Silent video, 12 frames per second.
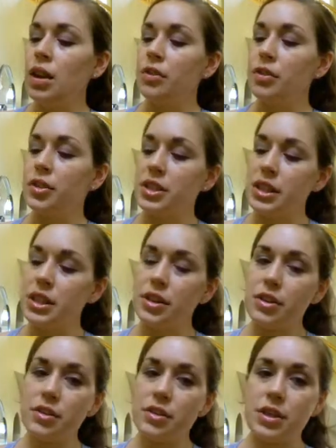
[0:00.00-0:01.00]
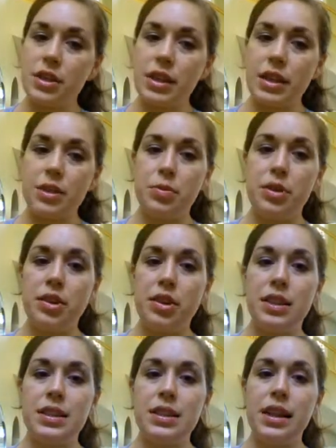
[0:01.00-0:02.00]
For dinners, that's where you're going
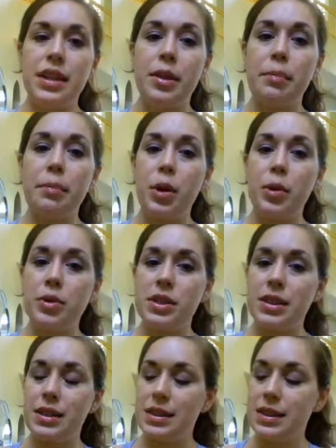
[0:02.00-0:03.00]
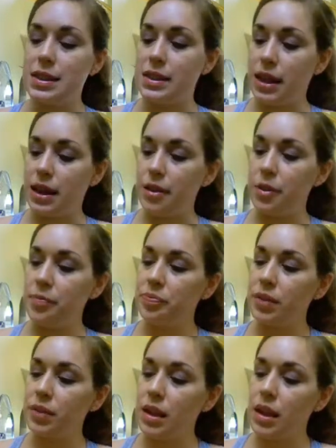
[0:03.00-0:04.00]
to see the most detail
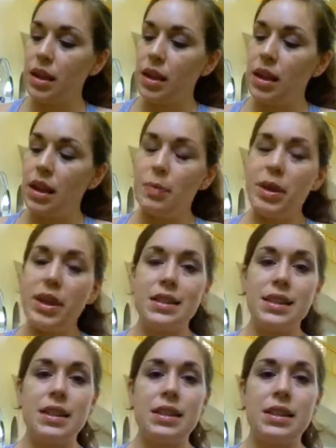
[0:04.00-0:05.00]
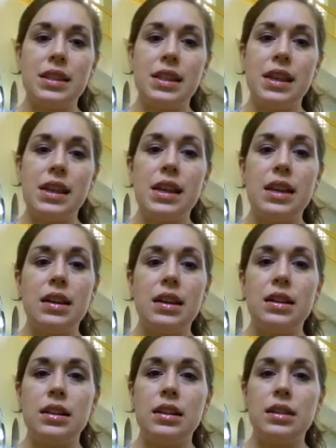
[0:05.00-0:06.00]
because that's the
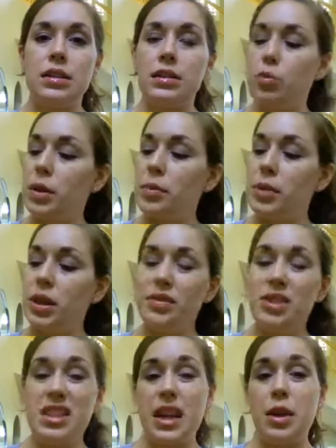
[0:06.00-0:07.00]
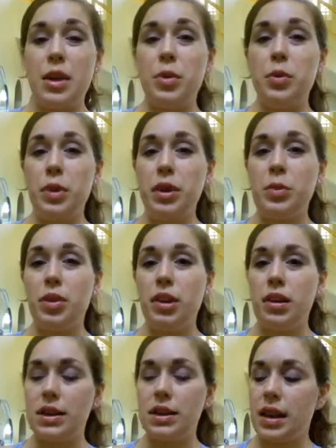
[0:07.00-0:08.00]
one meal of the day that we really put a
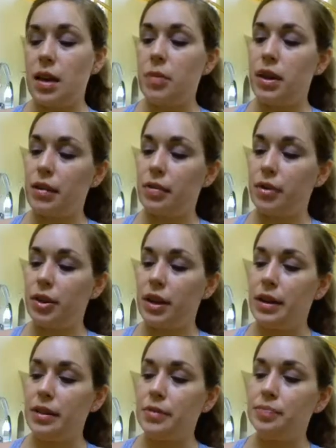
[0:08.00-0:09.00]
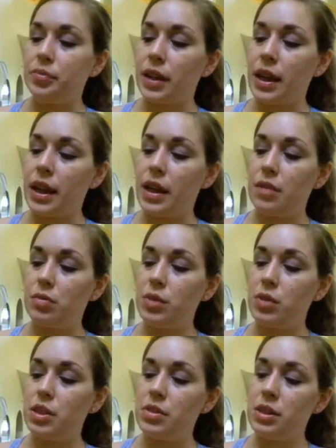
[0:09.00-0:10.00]
lot of time and effort in. And we
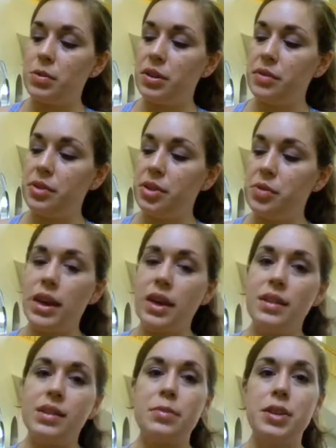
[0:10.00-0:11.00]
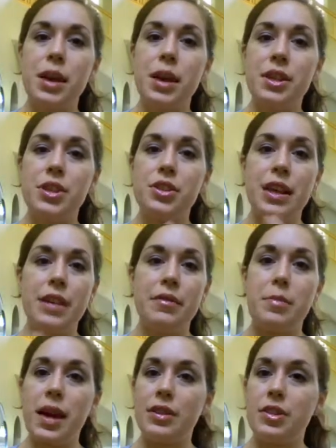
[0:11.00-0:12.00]
do this one of two ways. Sometimes I just have a
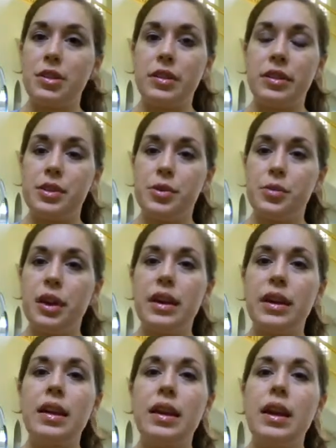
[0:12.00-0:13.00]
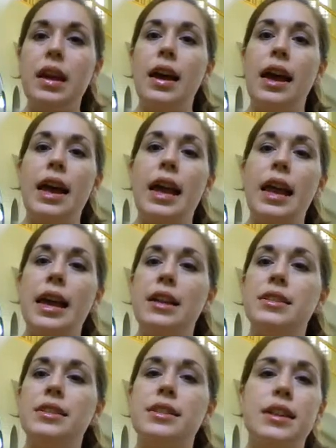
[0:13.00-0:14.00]
master list running, and